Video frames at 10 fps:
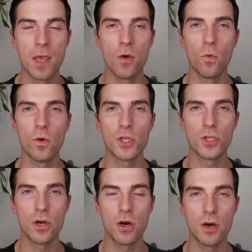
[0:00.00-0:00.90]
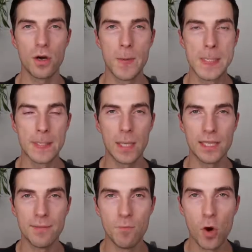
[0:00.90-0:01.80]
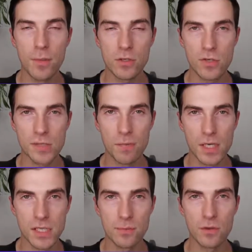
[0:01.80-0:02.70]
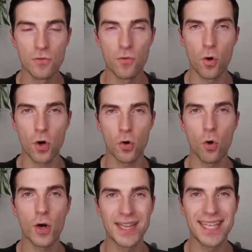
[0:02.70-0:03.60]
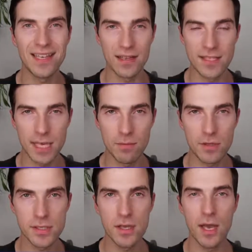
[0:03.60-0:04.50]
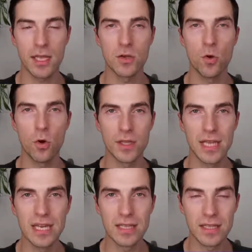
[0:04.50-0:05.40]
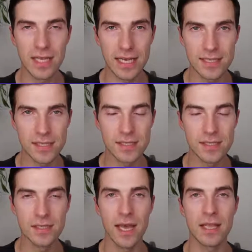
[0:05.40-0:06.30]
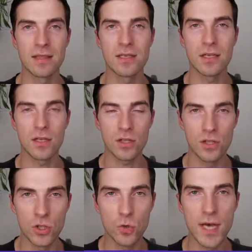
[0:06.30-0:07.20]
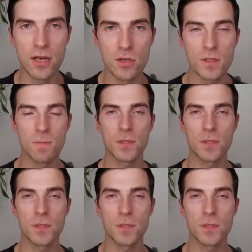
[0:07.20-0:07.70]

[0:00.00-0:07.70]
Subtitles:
which are at the moment responsible for coordinating tables and coordinating guests and new diners?